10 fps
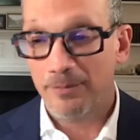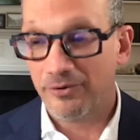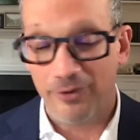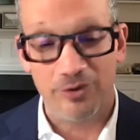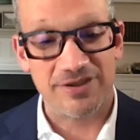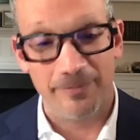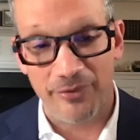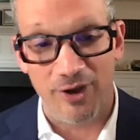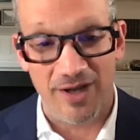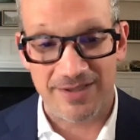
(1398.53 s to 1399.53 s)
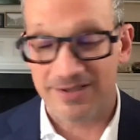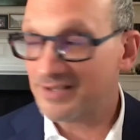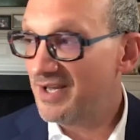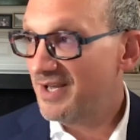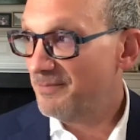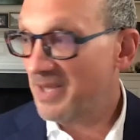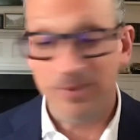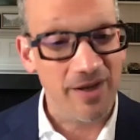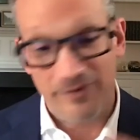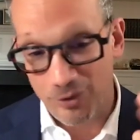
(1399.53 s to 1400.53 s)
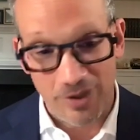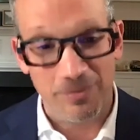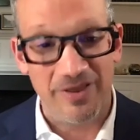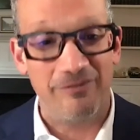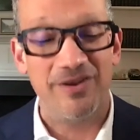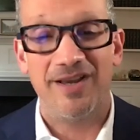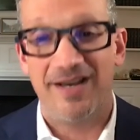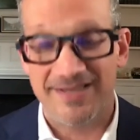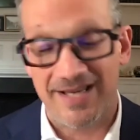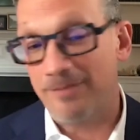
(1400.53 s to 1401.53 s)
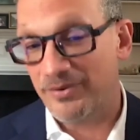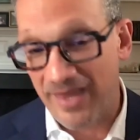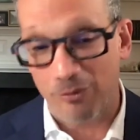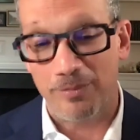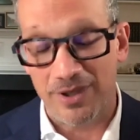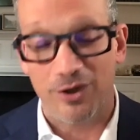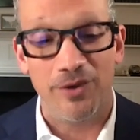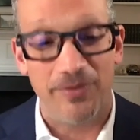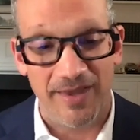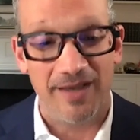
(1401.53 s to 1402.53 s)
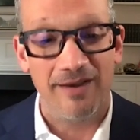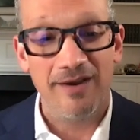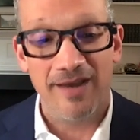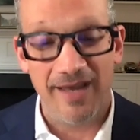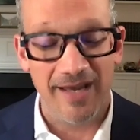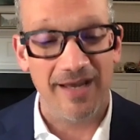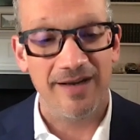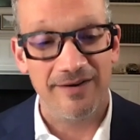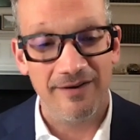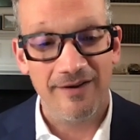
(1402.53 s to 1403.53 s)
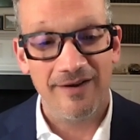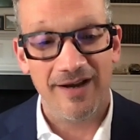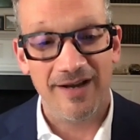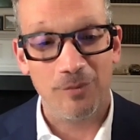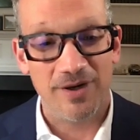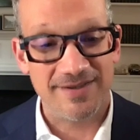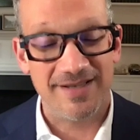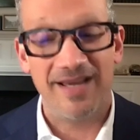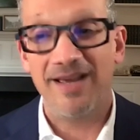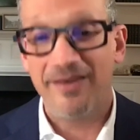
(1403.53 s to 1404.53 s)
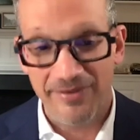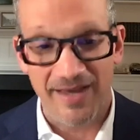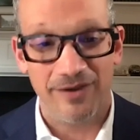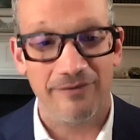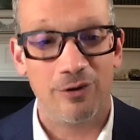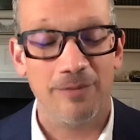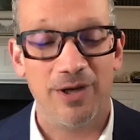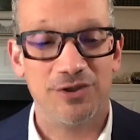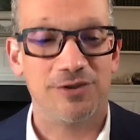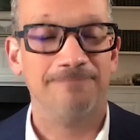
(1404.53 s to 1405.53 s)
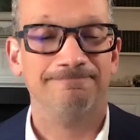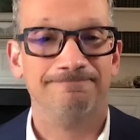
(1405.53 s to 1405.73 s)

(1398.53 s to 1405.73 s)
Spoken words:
provoked some thoughts. Maybe you haven't agreed with everything I said, but that would be a good thing. And I want to say thank you very much.